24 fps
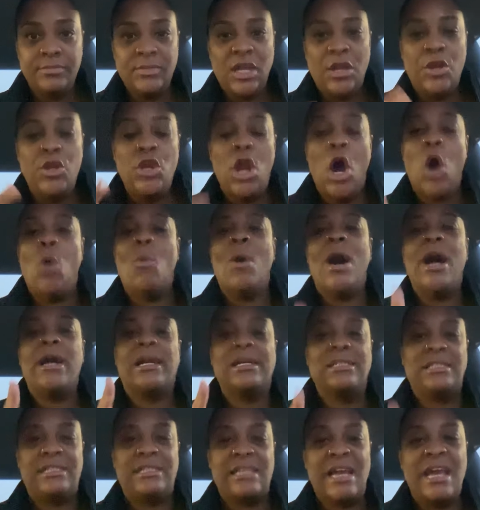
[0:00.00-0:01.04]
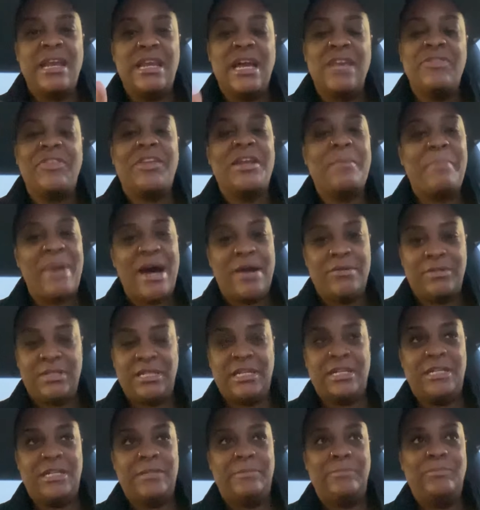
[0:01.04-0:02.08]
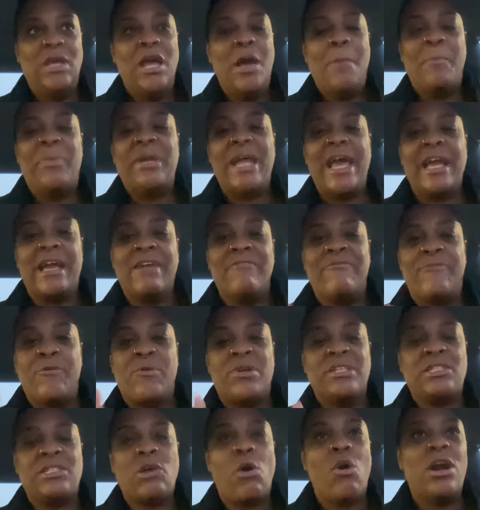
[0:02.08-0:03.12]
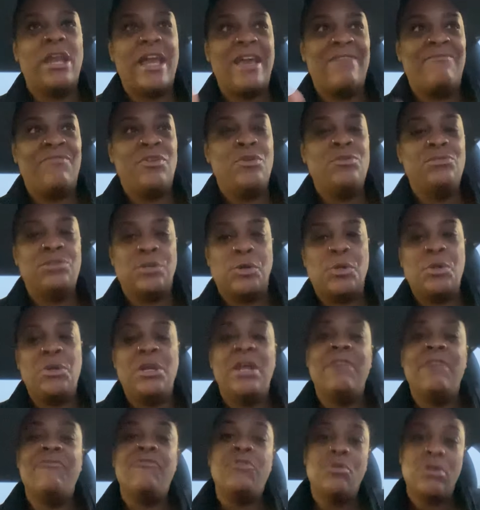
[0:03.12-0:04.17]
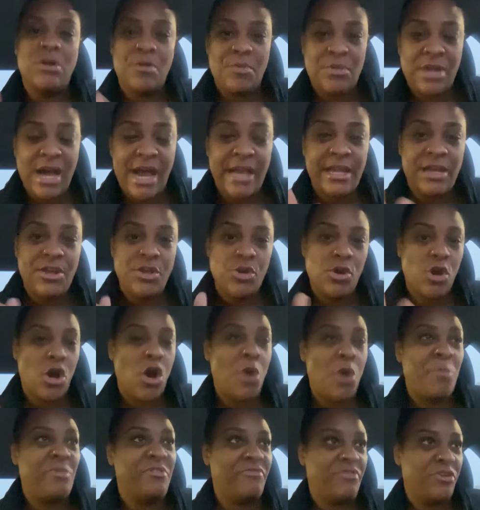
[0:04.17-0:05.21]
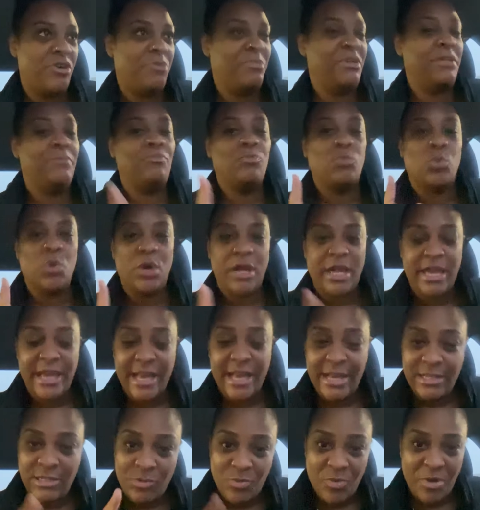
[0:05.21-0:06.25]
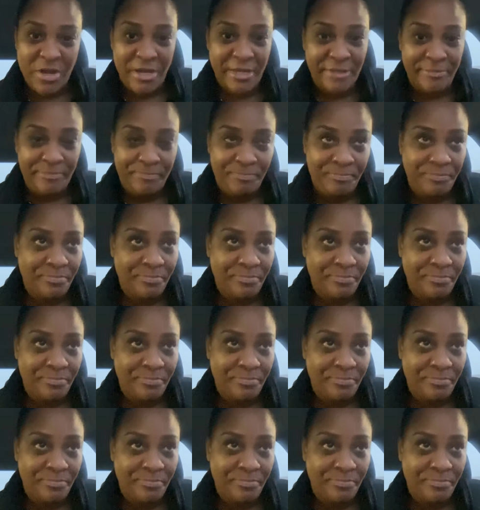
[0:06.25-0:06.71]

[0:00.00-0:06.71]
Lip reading: No one can say nothing about them, but they can force all their views on them. If you don't like it, you're homophobic. Well, guess what?